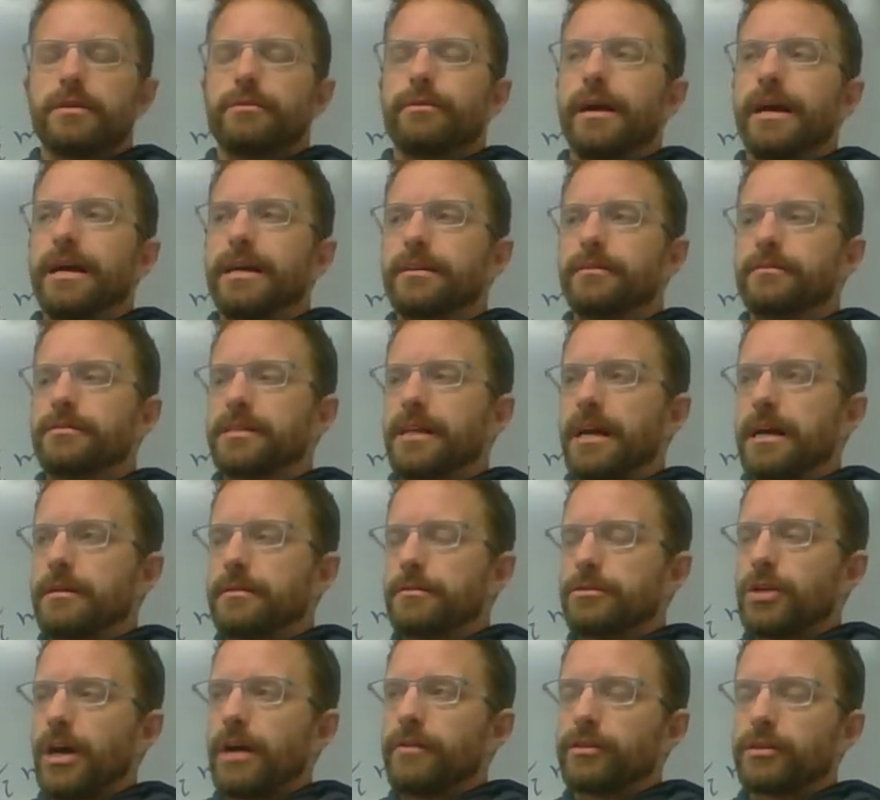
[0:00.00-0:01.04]
Right? It
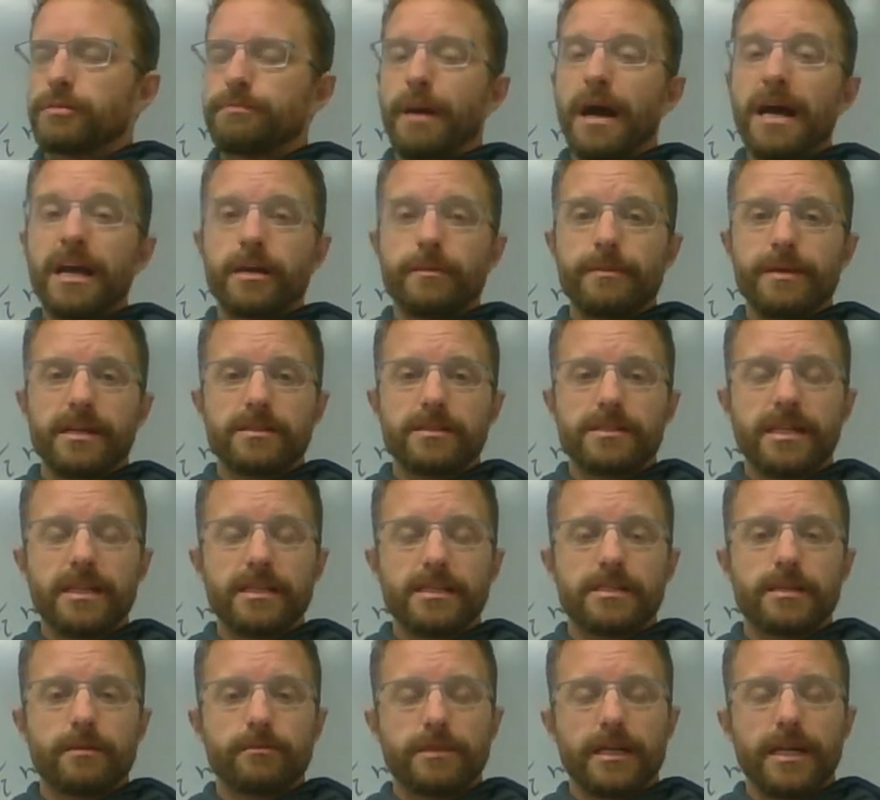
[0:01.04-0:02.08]
travels picometers,
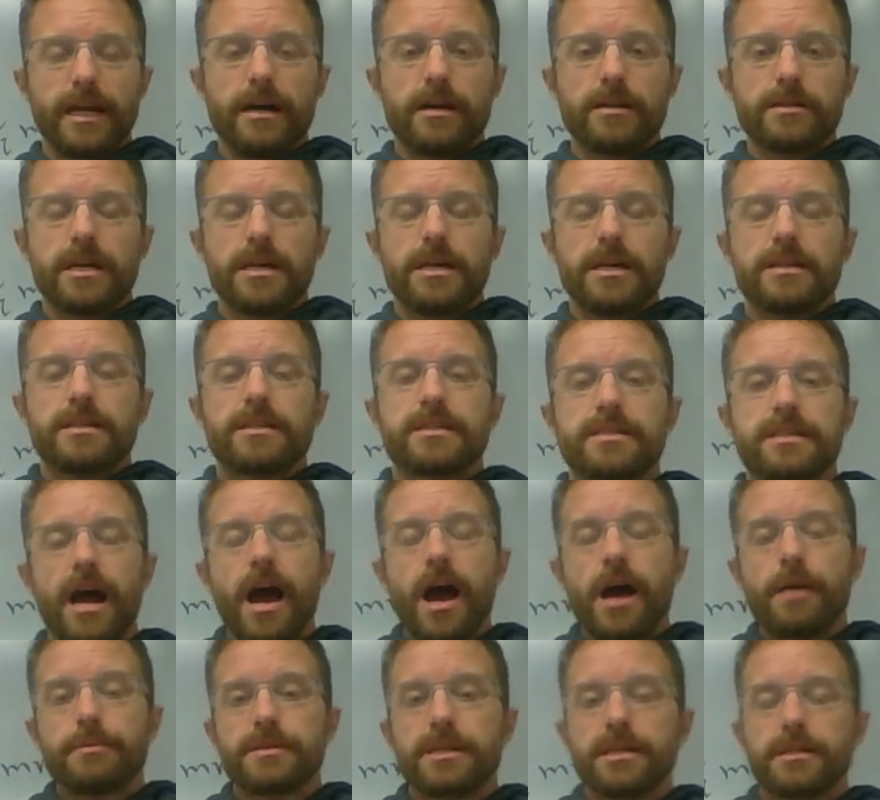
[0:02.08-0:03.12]
hits something else,
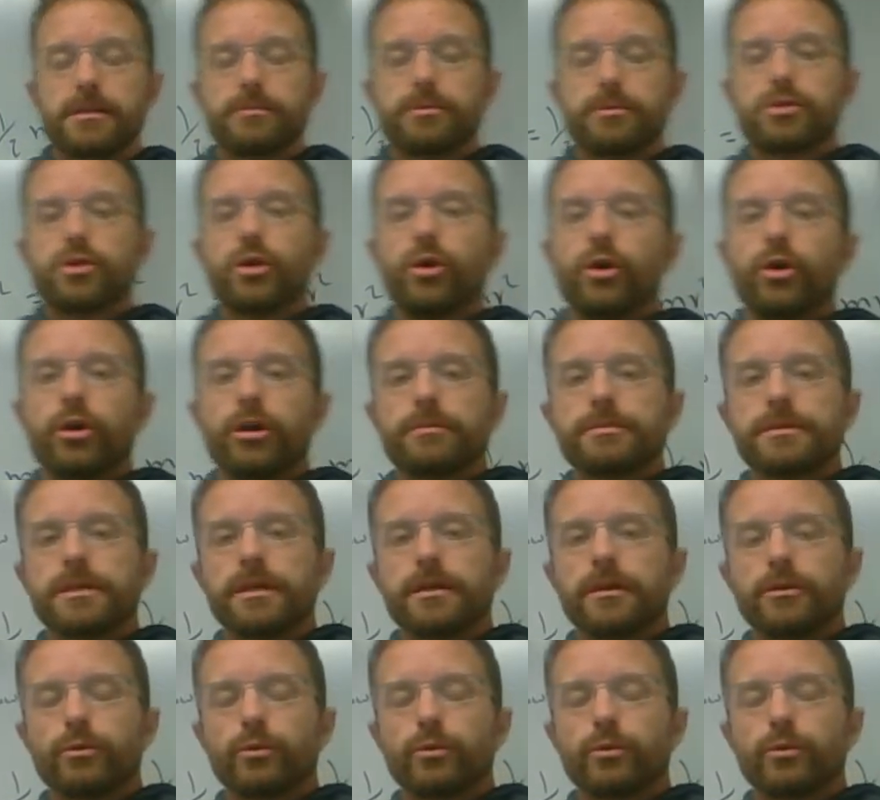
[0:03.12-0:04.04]
stops, gets absorbed,